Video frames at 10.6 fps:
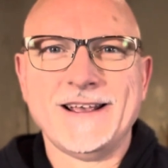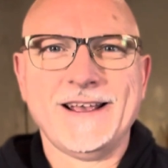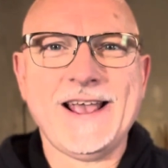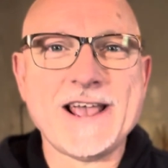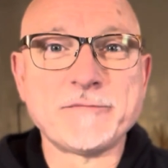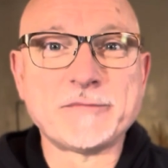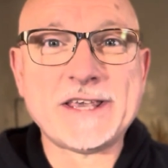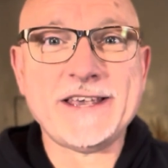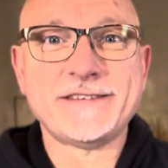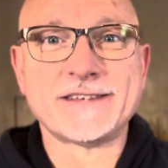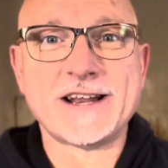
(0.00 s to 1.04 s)
Hey, I'm
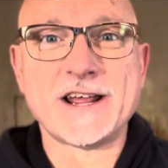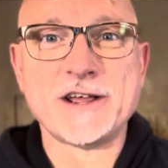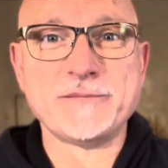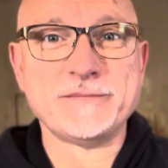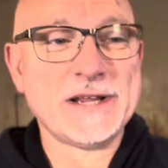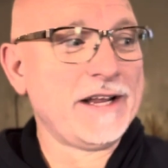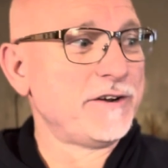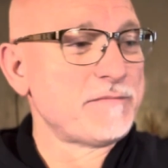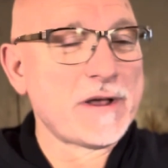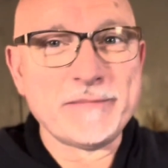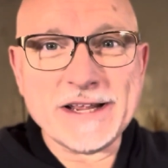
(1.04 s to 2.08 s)
Keith, and I'm here in
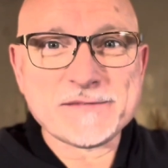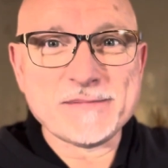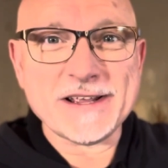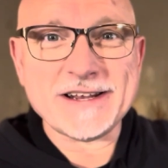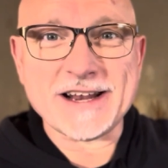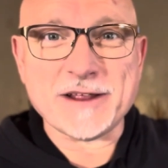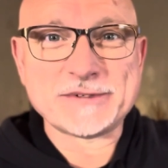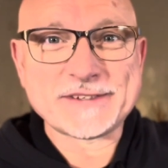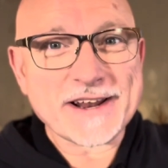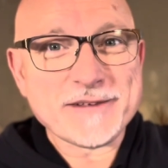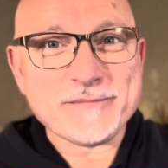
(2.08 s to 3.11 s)
my basement, and I'm
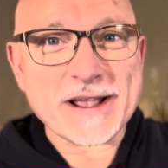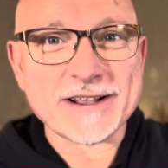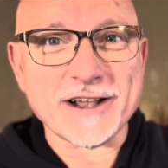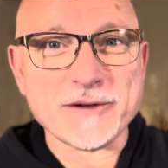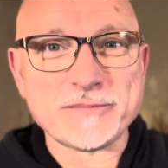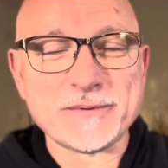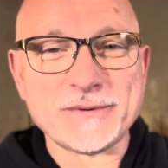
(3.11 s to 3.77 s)
setting back up.